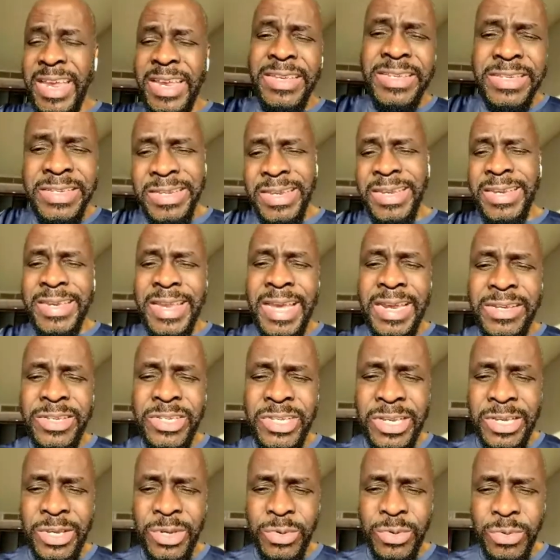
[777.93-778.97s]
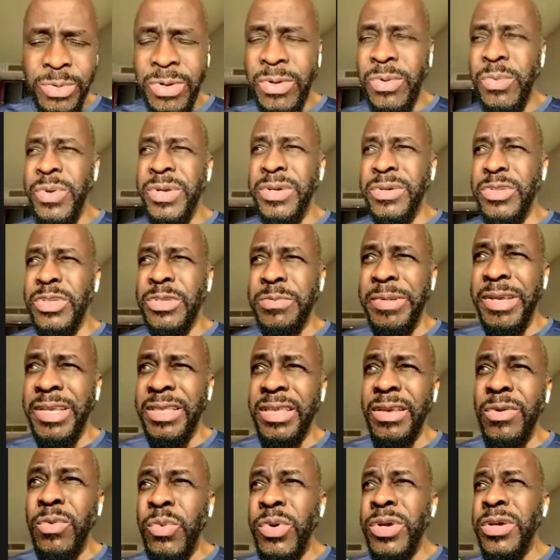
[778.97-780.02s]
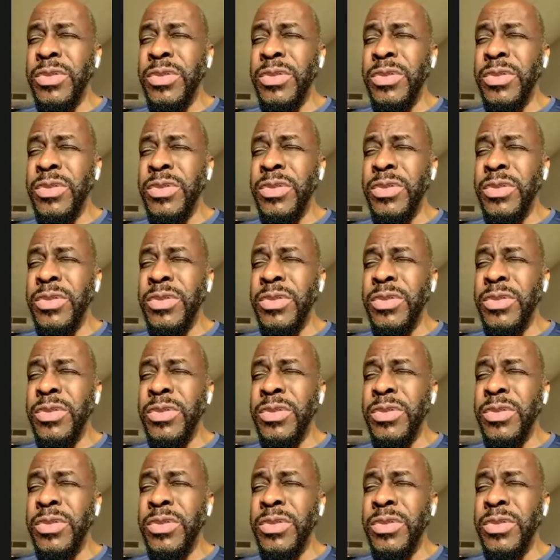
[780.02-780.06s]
18, 19-year-old Will Smith? And